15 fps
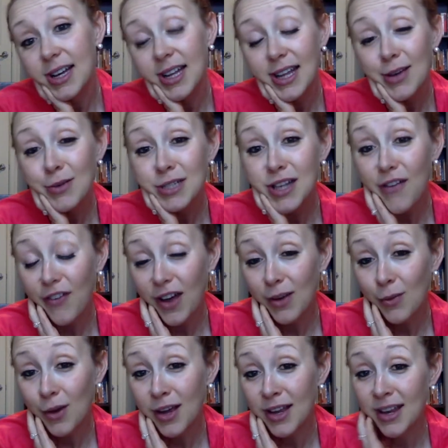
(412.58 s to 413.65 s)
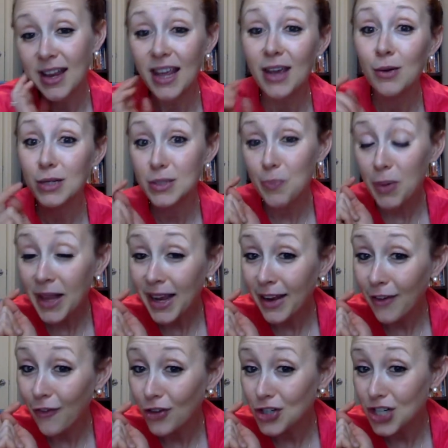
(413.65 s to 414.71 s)
it was a fun one. It was
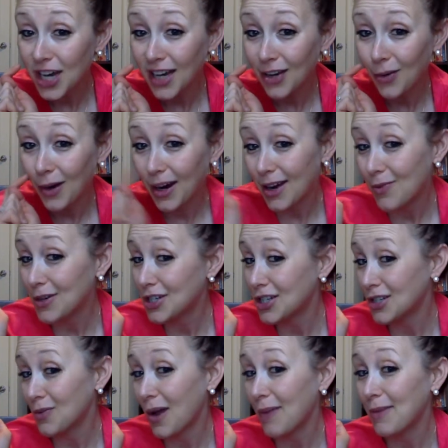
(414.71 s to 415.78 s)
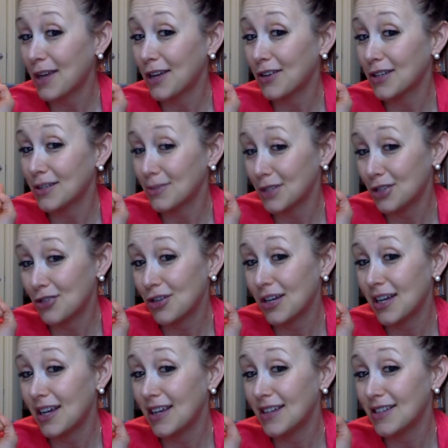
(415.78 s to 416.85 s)
planned for January, which is why my Christmas
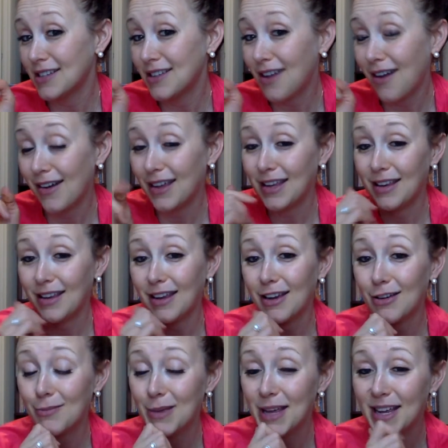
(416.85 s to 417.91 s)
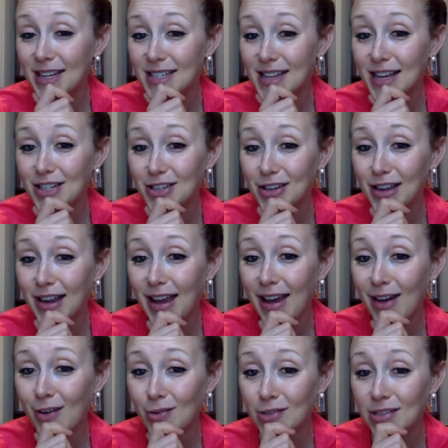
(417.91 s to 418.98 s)
tree is not in here because I took it
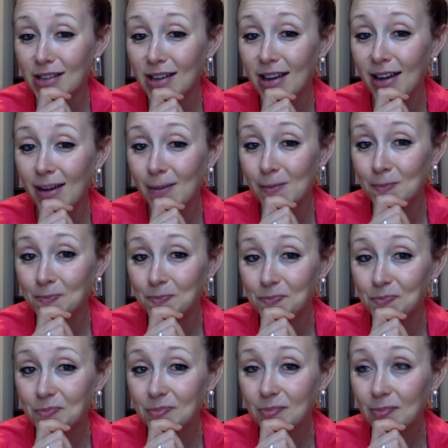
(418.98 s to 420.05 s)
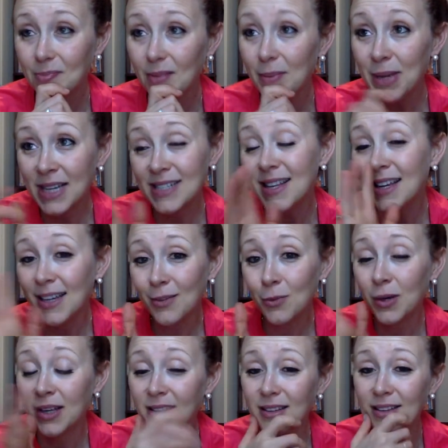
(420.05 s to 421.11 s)
out because I didn't
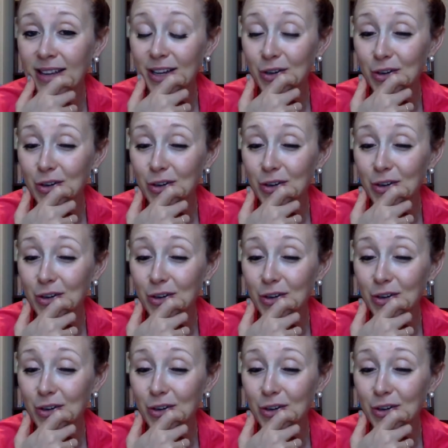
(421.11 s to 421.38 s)
want like